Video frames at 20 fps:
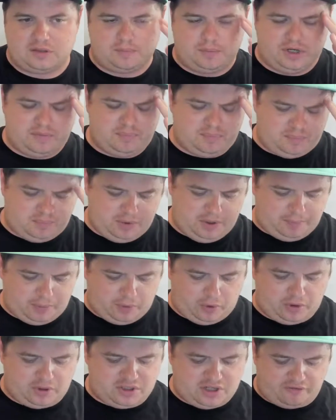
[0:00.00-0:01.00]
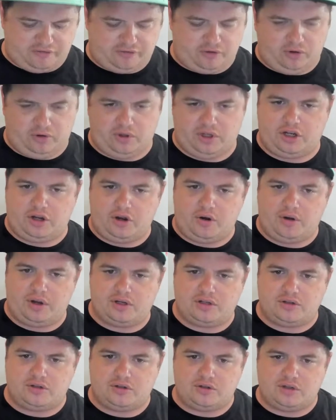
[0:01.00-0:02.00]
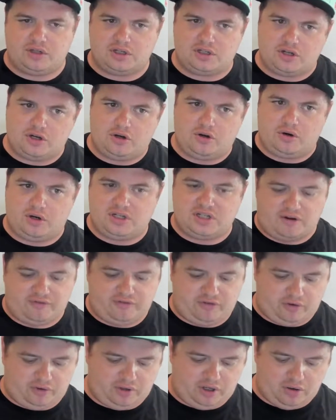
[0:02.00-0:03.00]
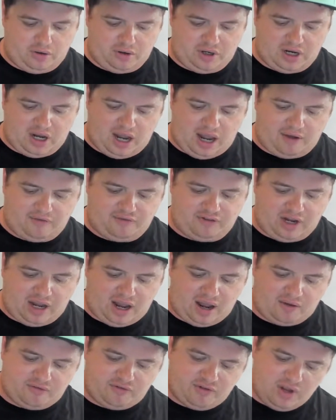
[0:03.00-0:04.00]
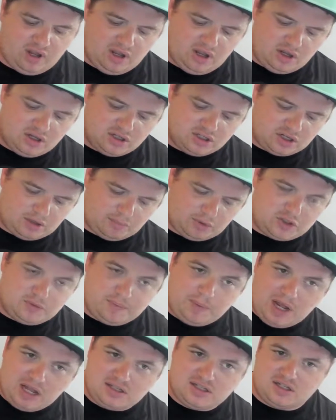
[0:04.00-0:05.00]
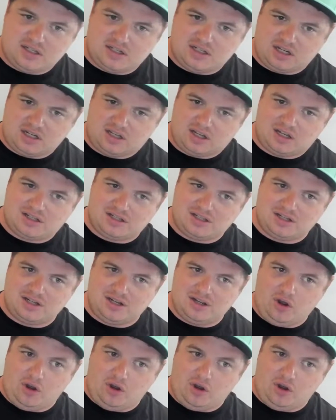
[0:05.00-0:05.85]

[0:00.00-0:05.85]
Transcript: but people are definitely going to do this, or you are definitely going to have some responses to this.